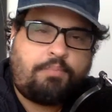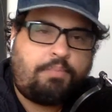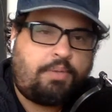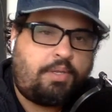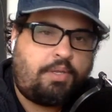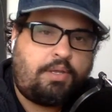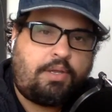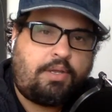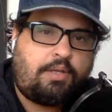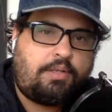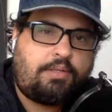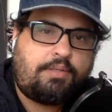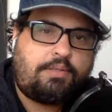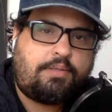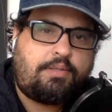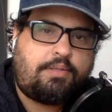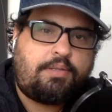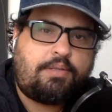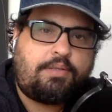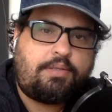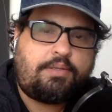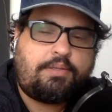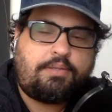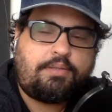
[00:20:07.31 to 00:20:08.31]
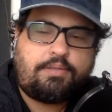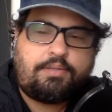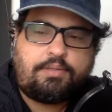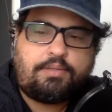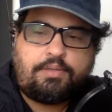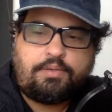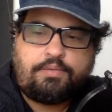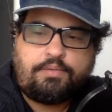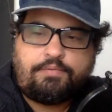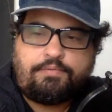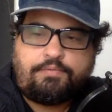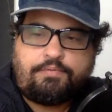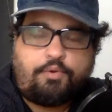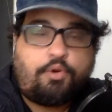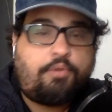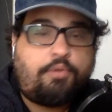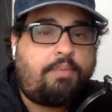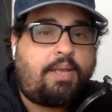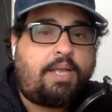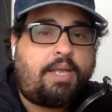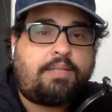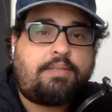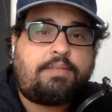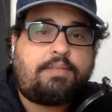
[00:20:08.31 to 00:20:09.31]
beyond the
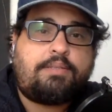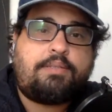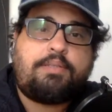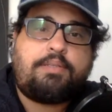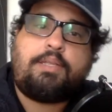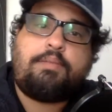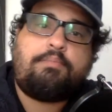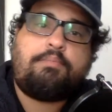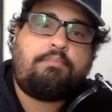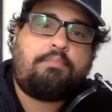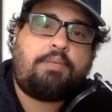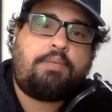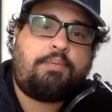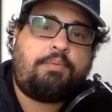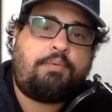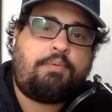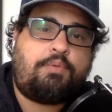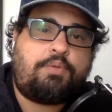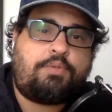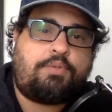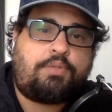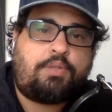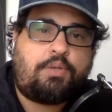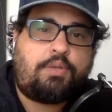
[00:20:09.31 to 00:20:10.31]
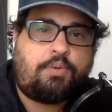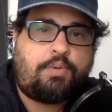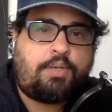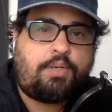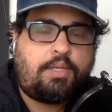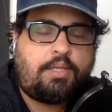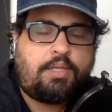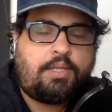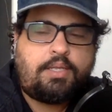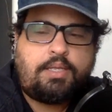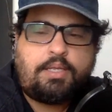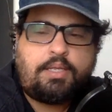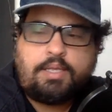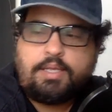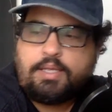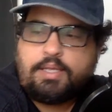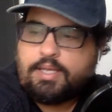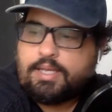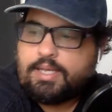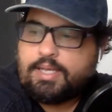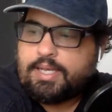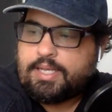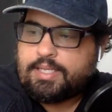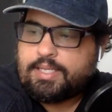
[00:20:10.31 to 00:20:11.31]
formats that maybe was known
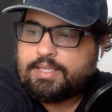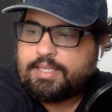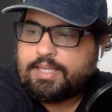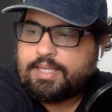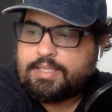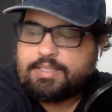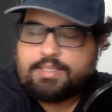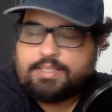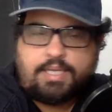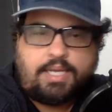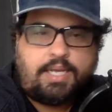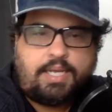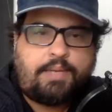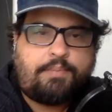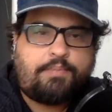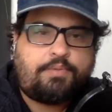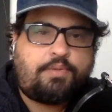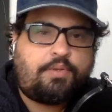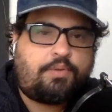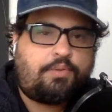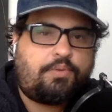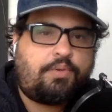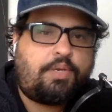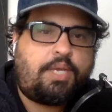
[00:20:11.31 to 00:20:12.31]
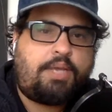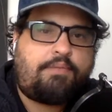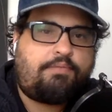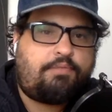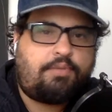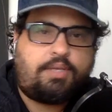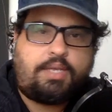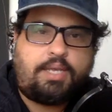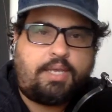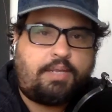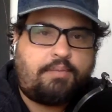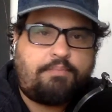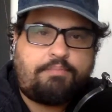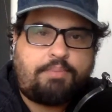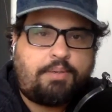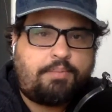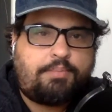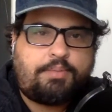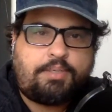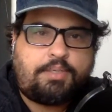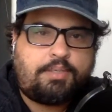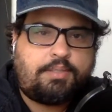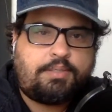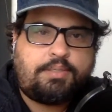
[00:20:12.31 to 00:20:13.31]
at that time. So you have to add
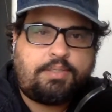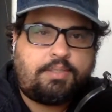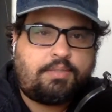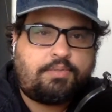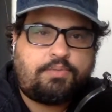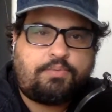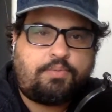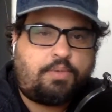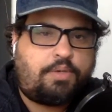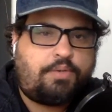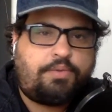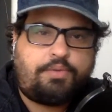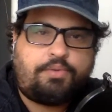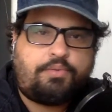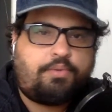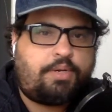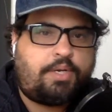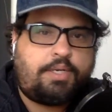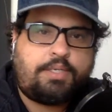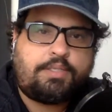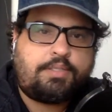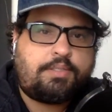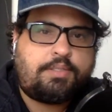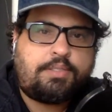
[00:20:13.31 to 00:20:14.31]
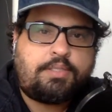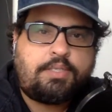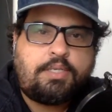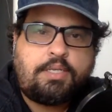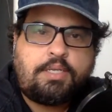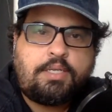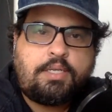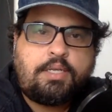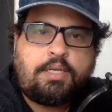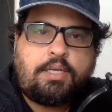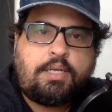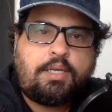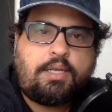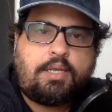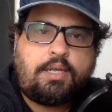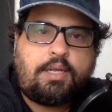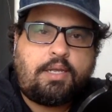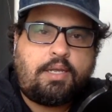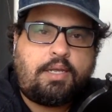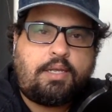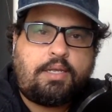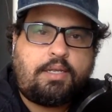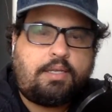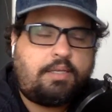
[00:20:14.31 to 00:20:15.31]
Bob Dylan is one of the greatest
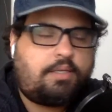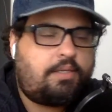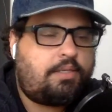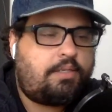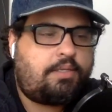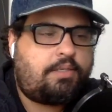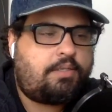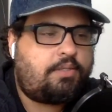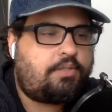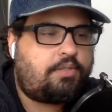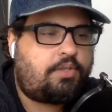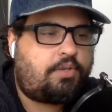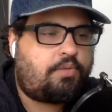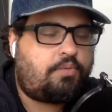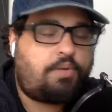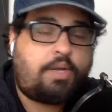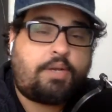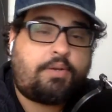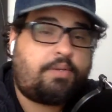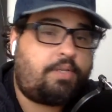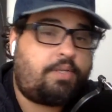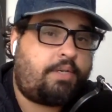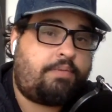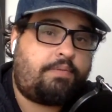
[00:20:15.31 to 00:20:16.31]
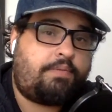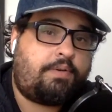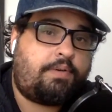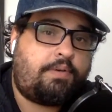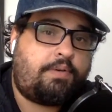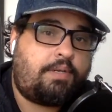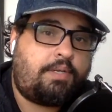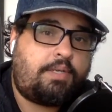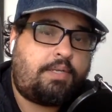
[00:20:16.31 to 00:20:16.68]
uh, songwriters ever.